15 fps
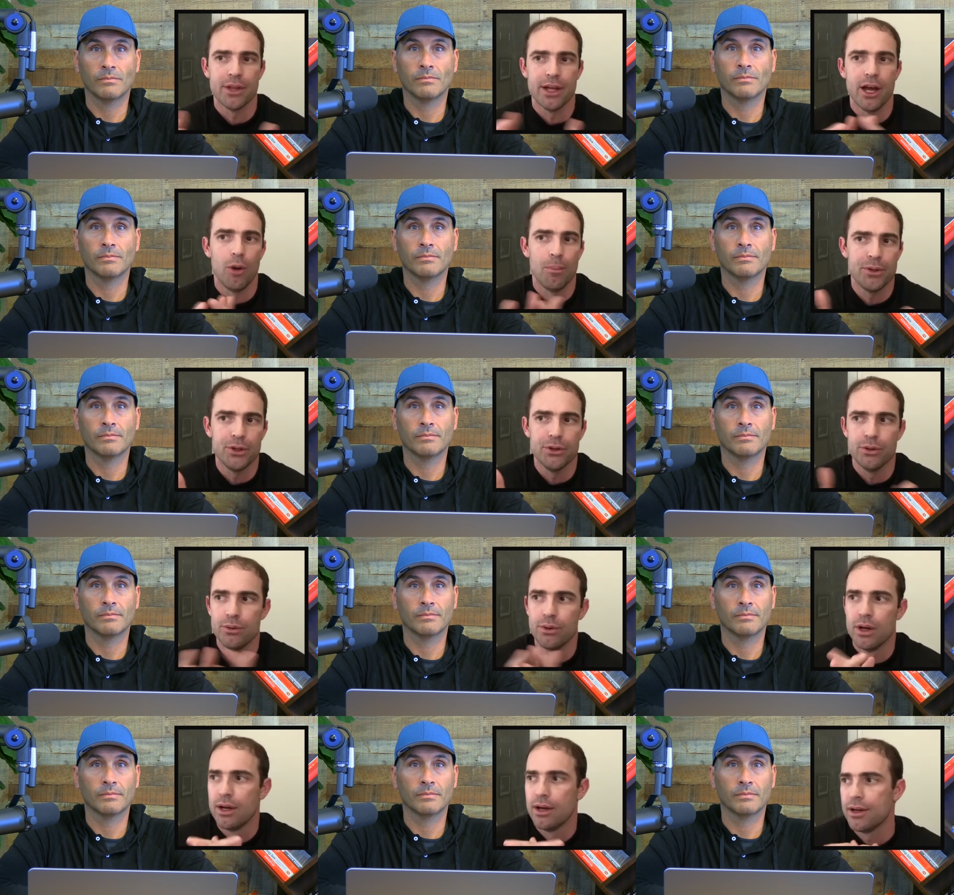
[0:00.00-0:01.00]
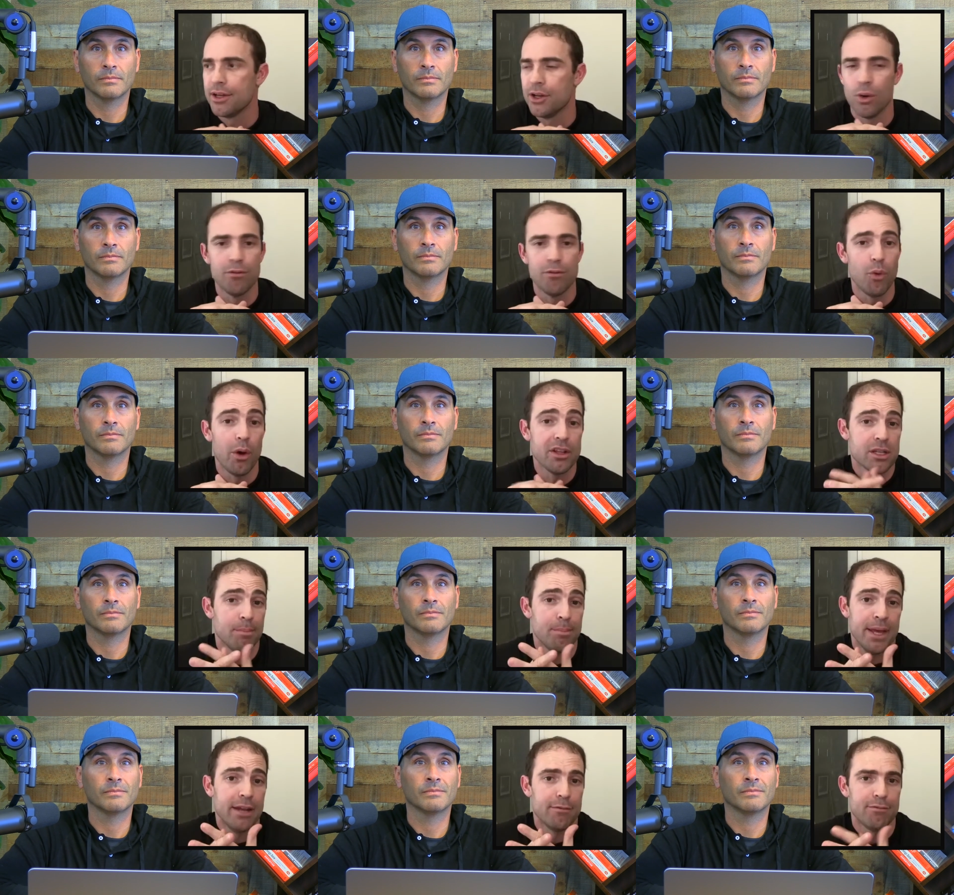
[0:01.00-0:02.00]
Speaker 1: to help you, you know, avoid some
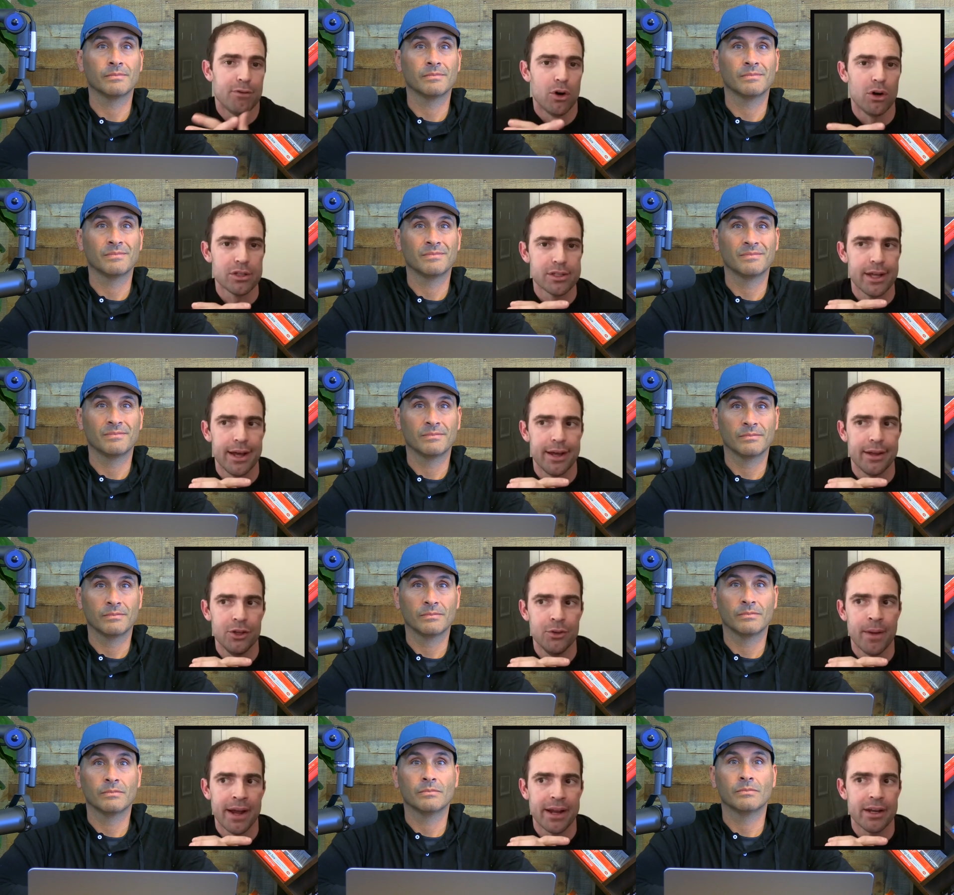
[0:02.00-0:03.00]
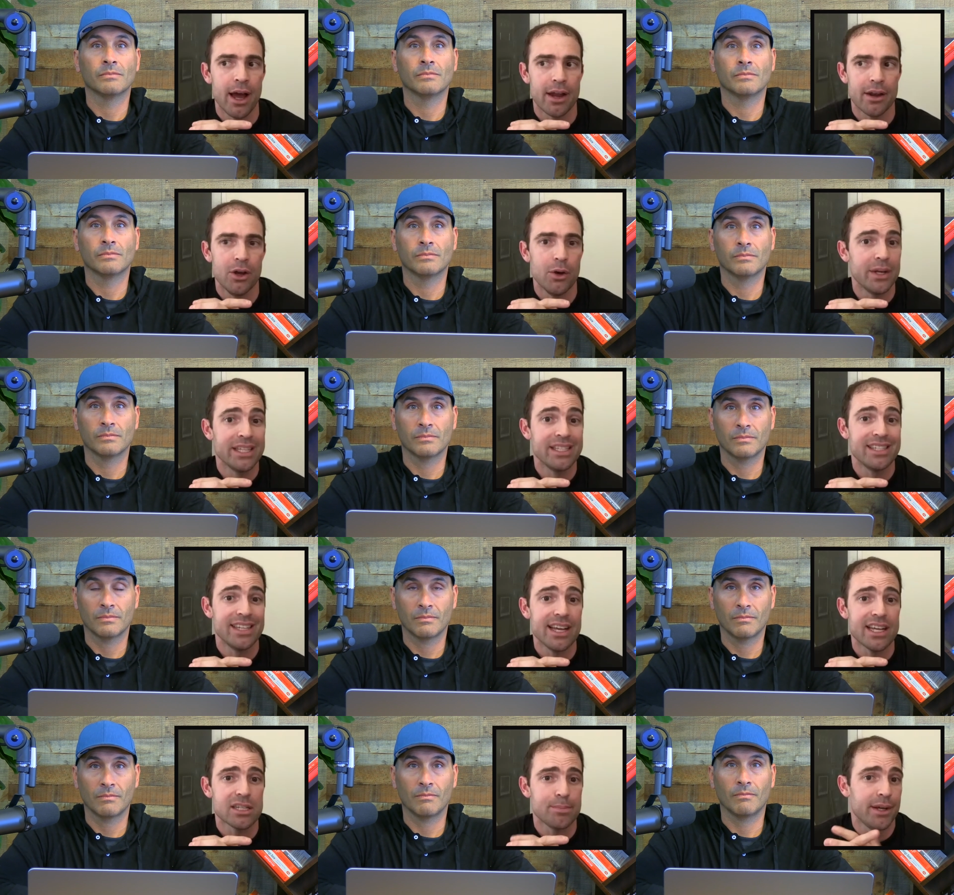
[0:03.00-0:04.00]
pitfalls that you might not know
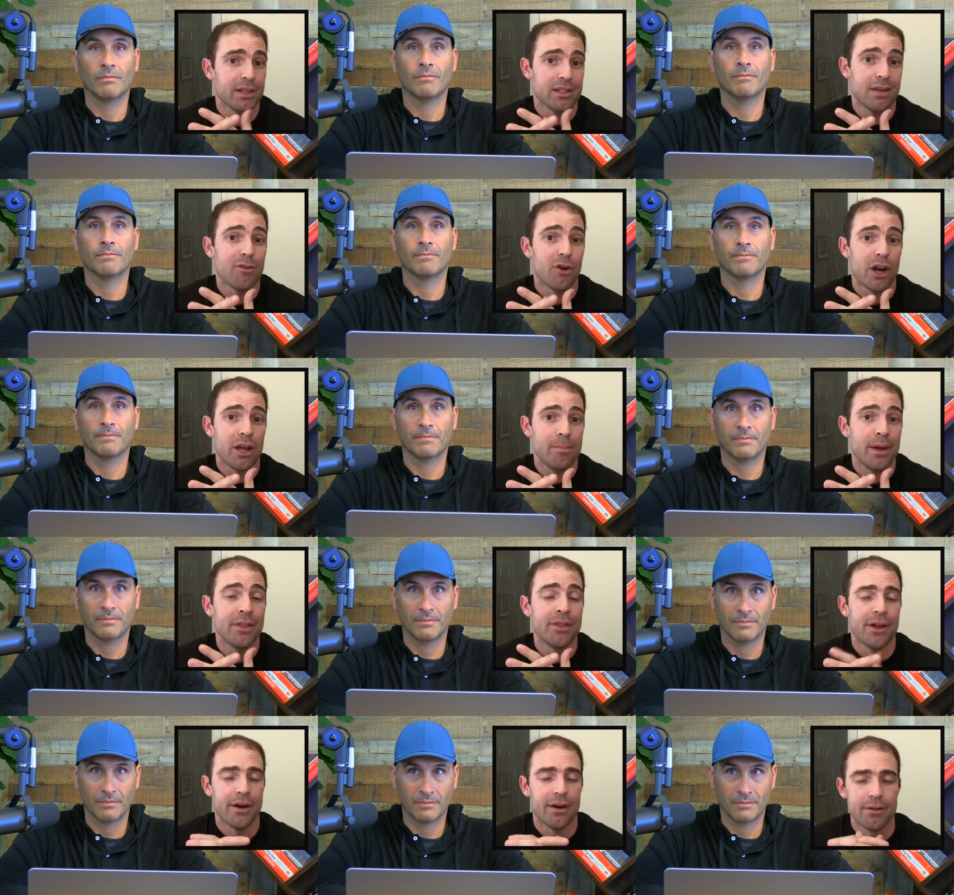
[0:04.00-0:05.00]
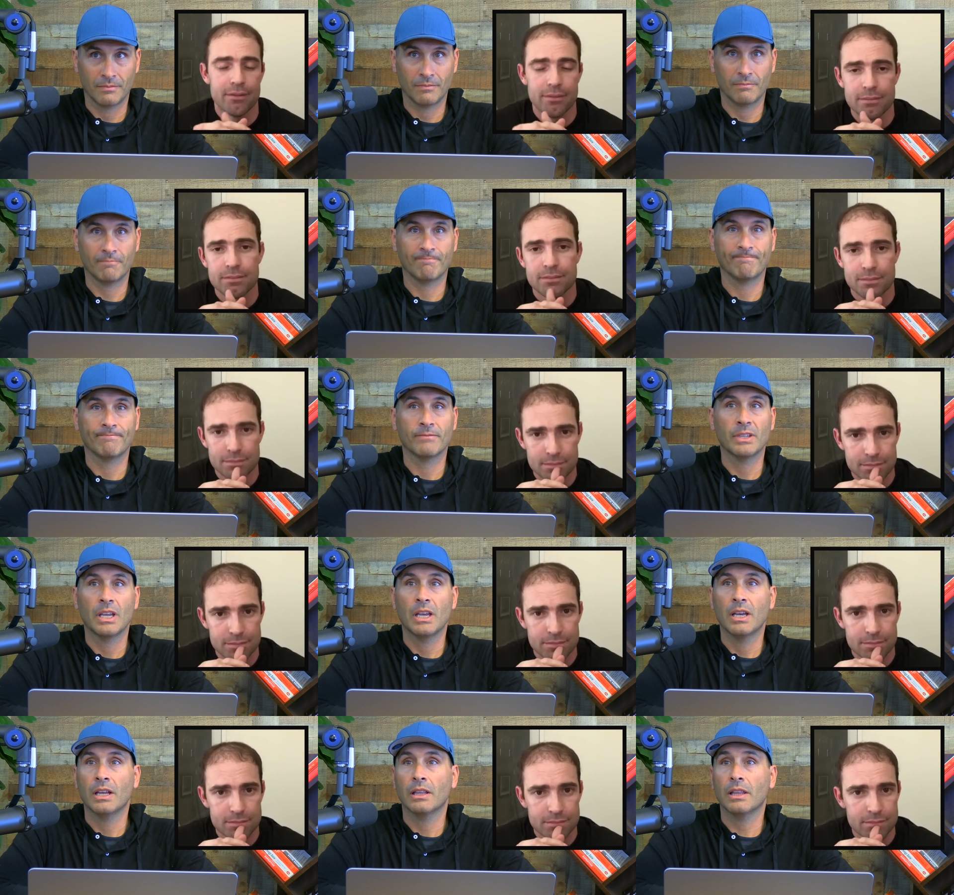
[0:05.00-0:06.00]
exist because they've already been there.
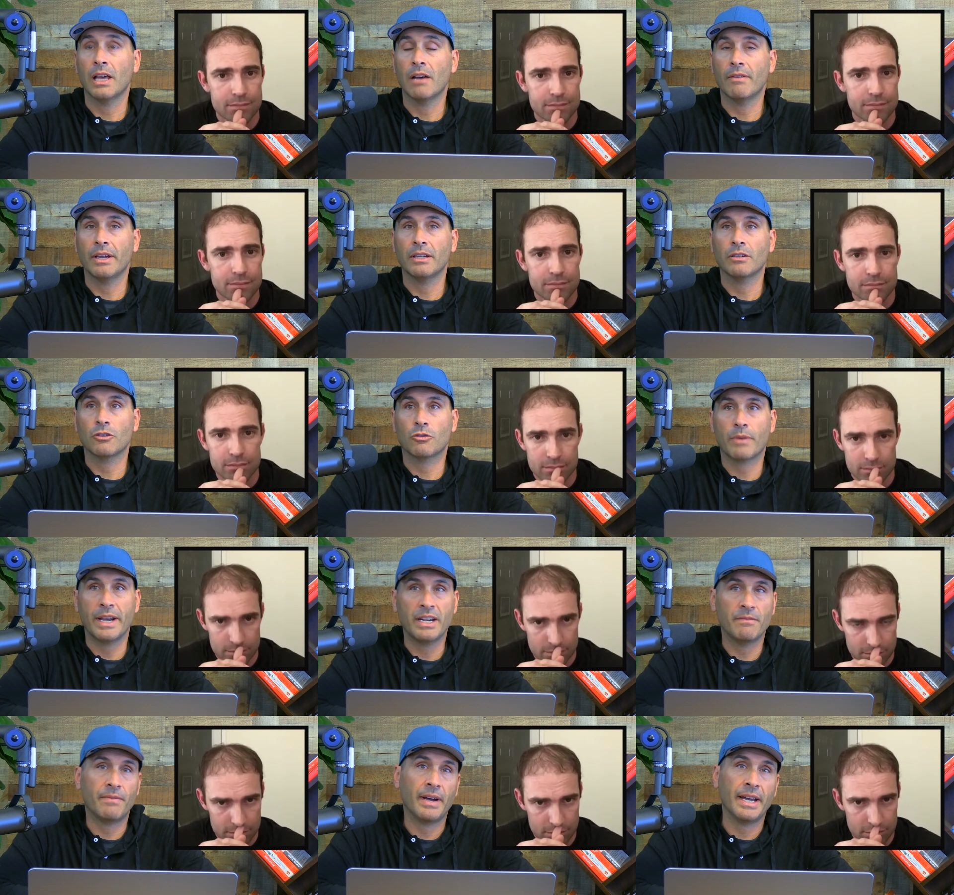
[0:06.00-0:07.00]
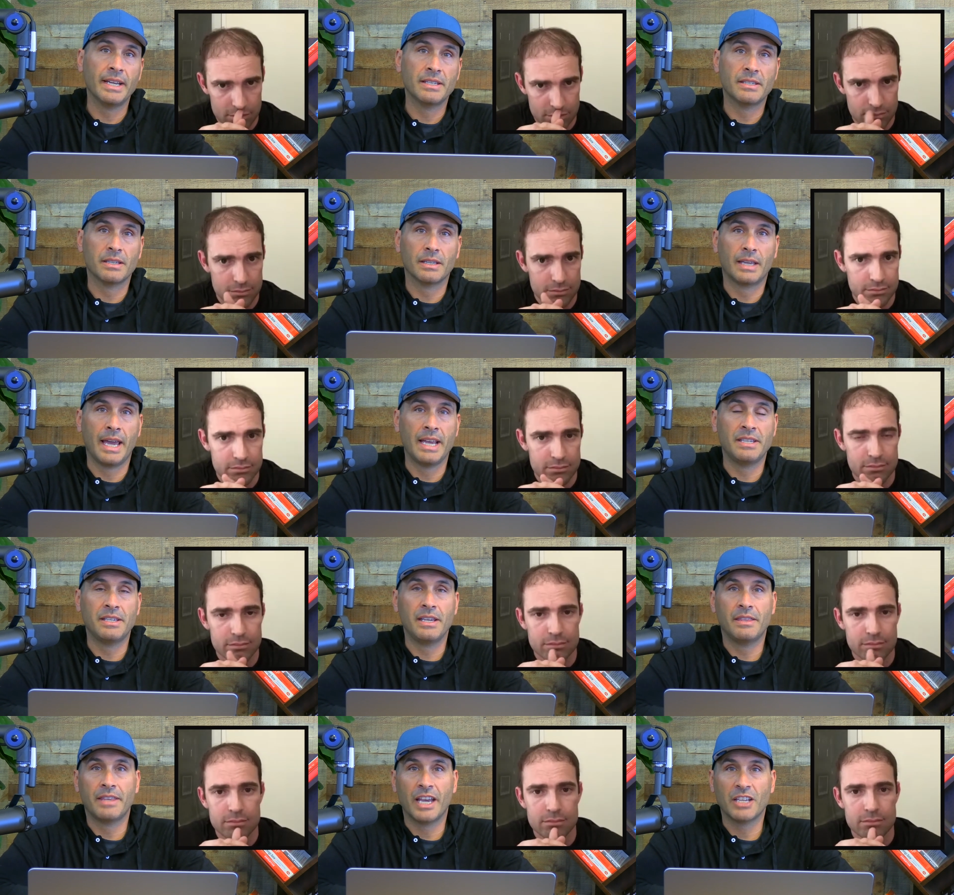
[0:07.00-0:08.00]
Speaker 2: Love it. Great advice.
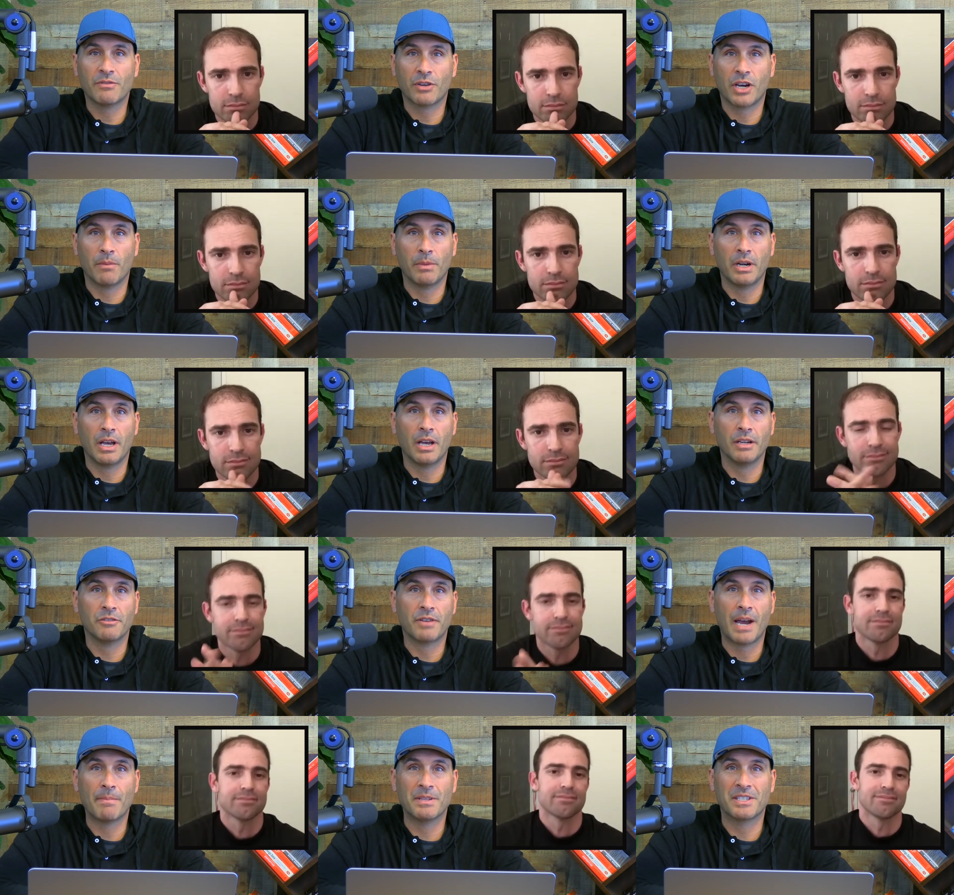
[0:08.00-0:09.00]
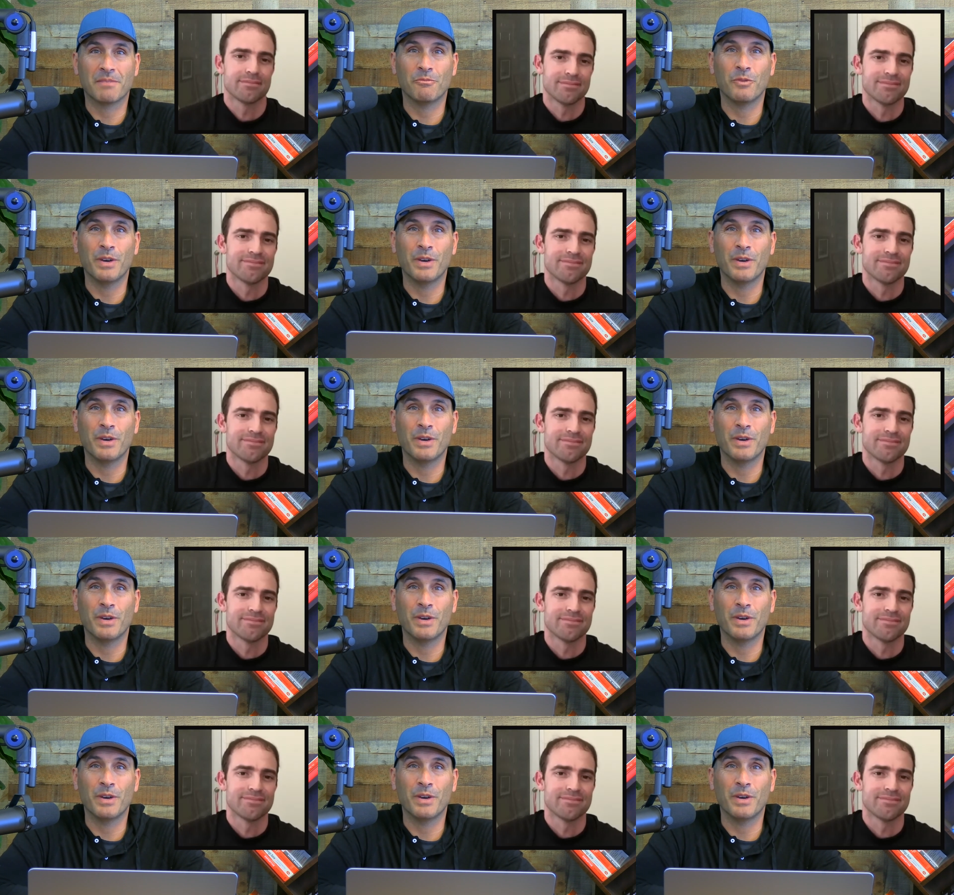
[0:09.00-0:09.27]
Casey, thanks for coming on, dropping some